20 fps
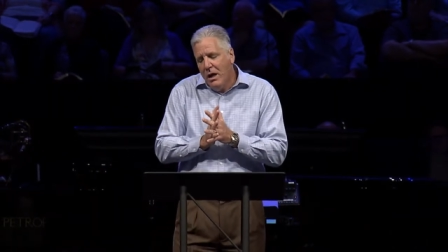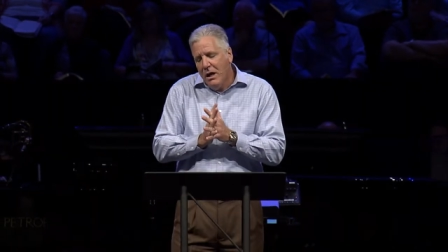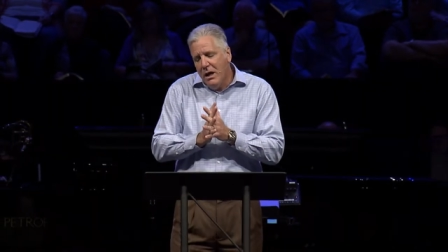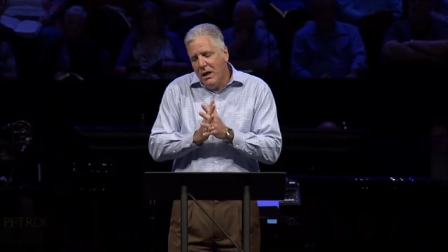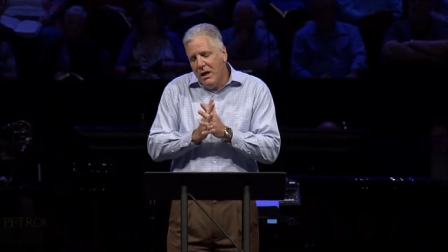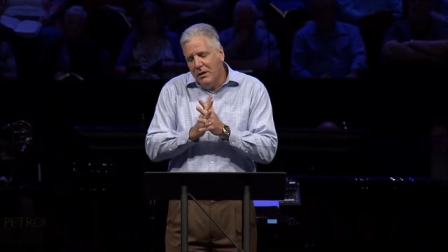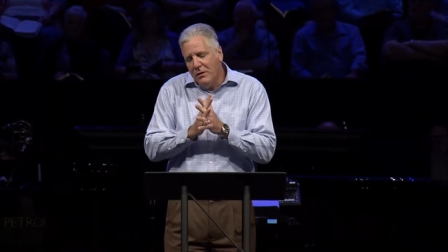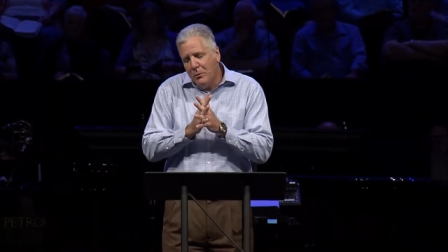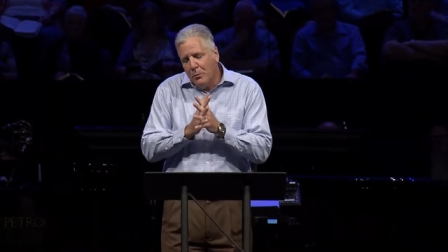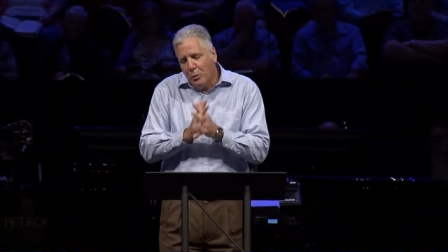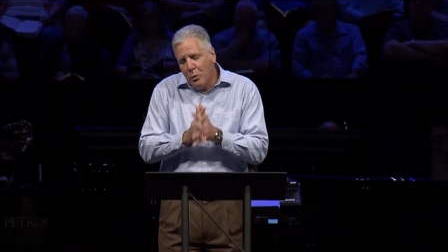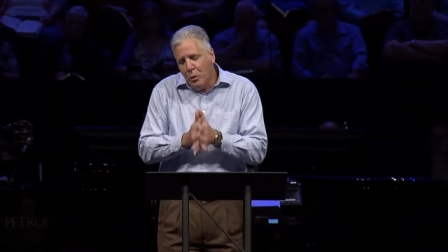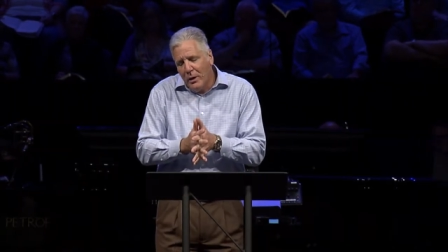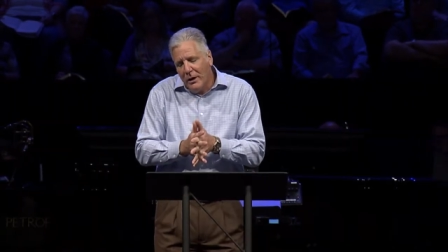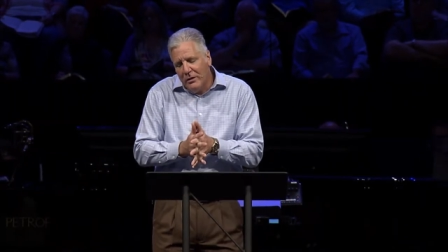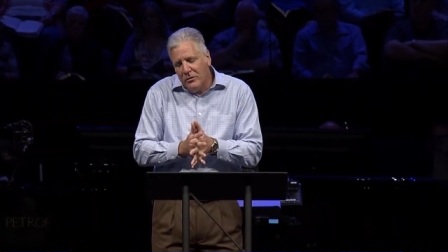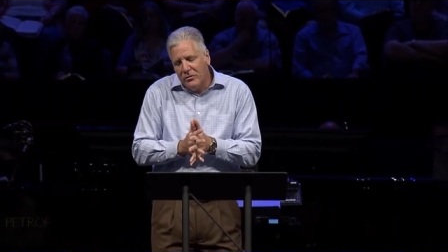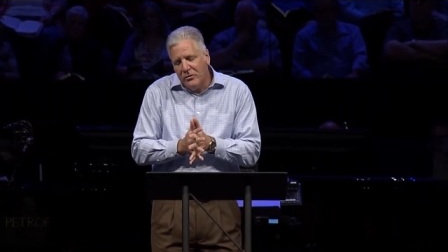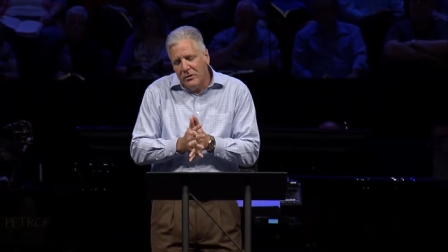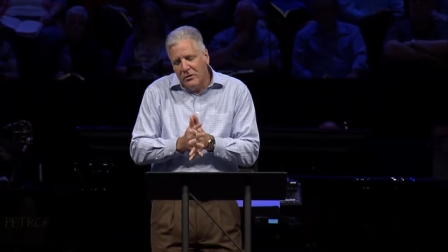in the
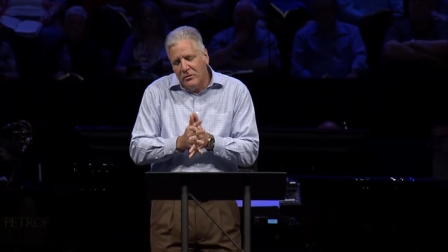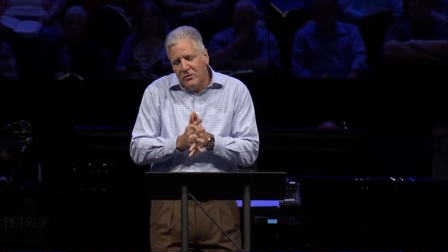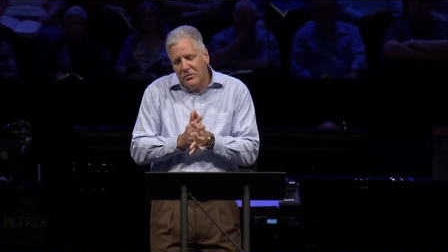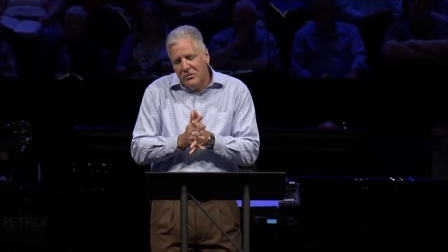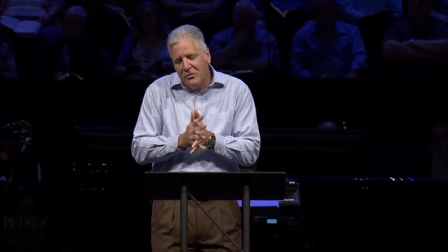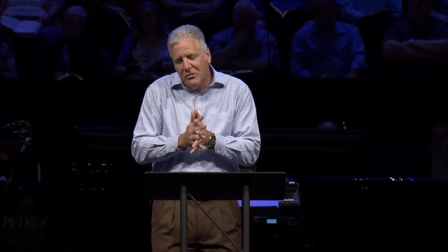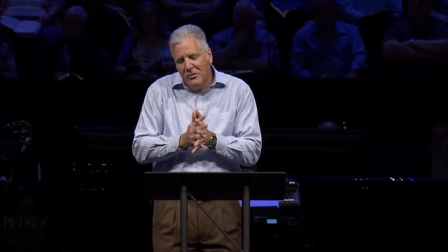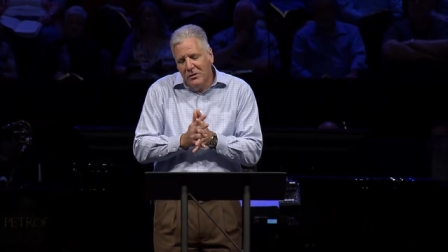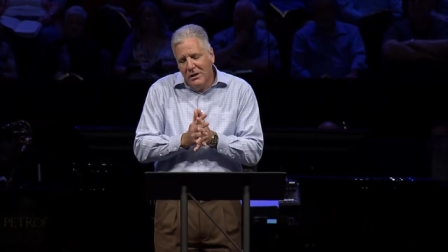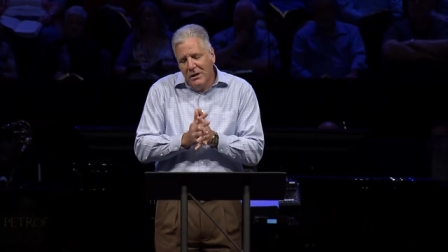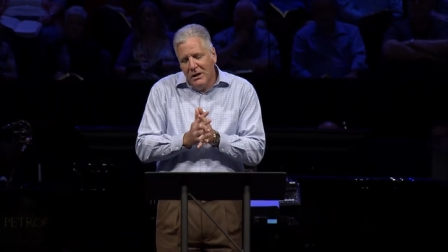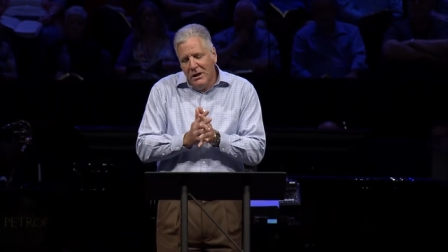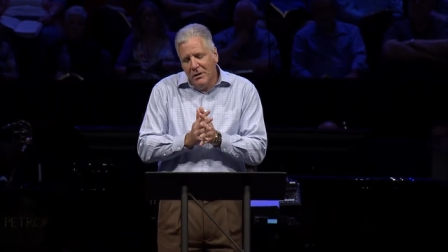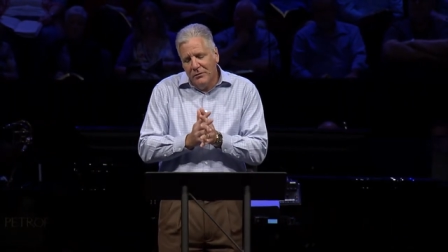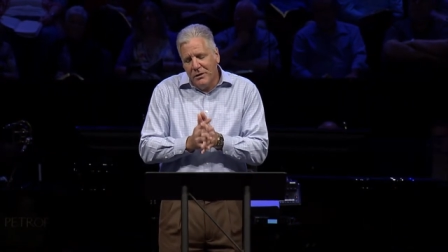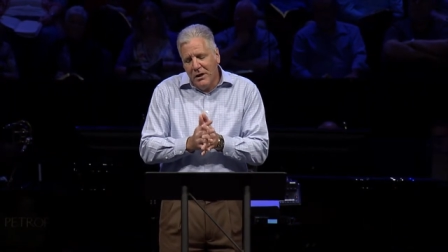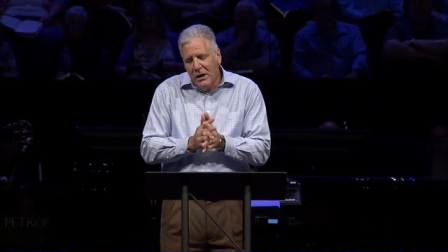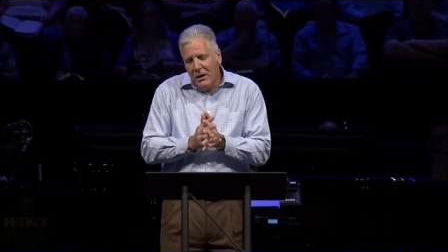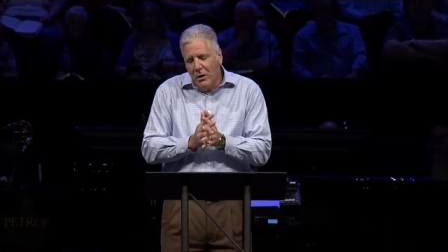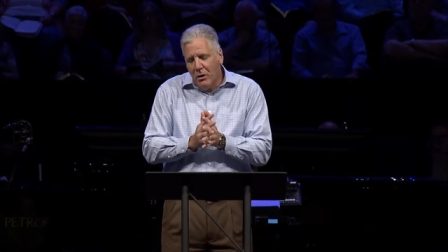presence of
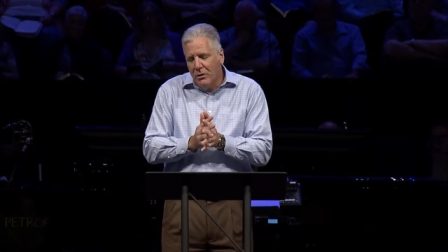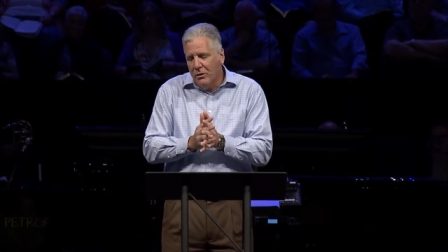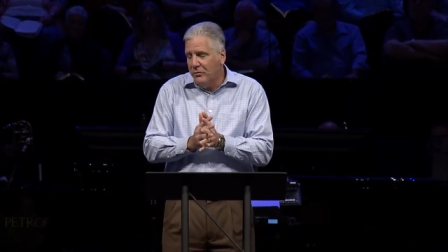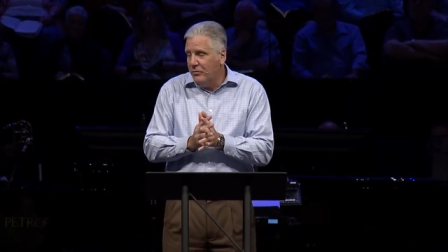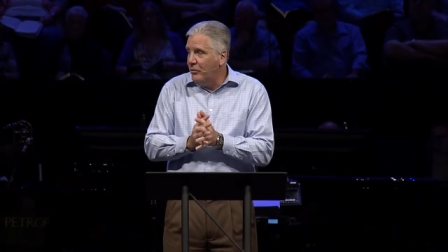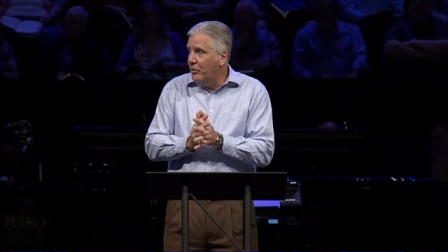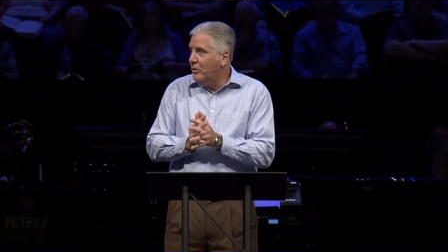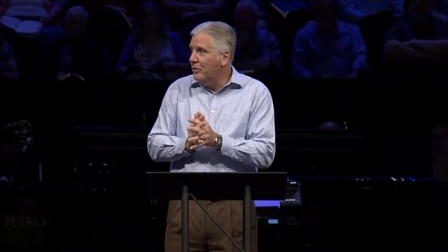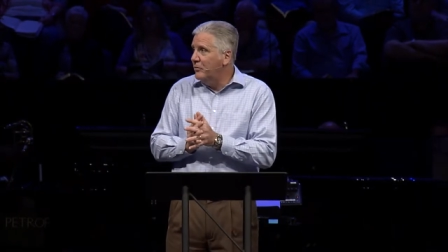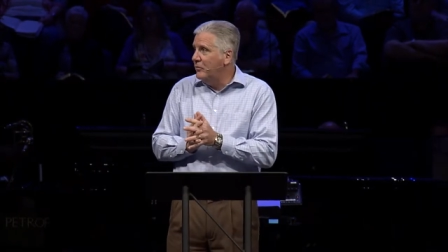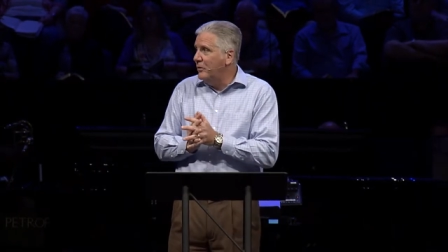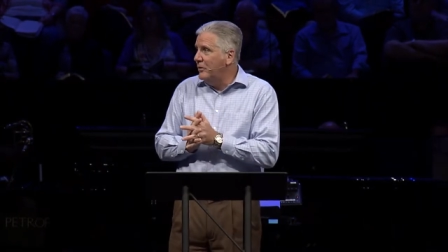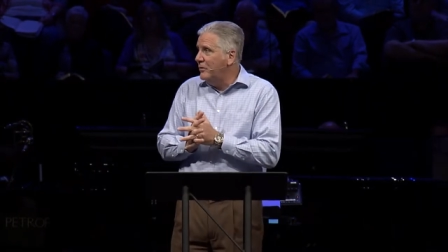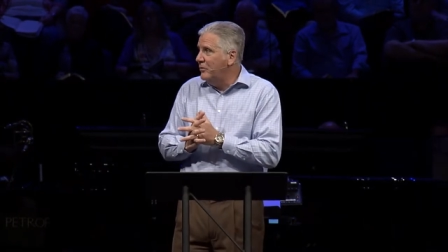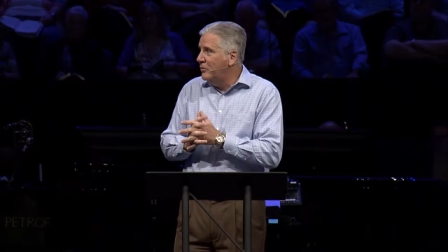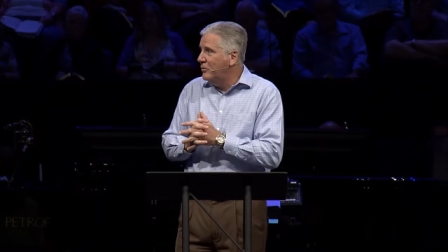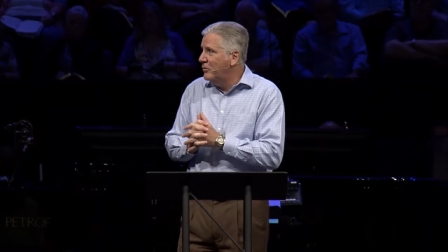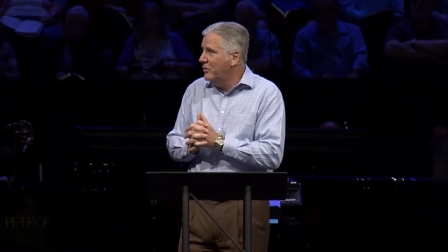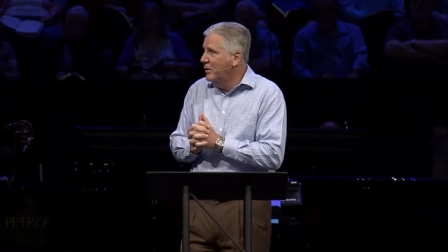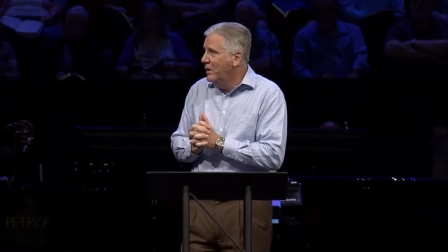King Artaxerxes.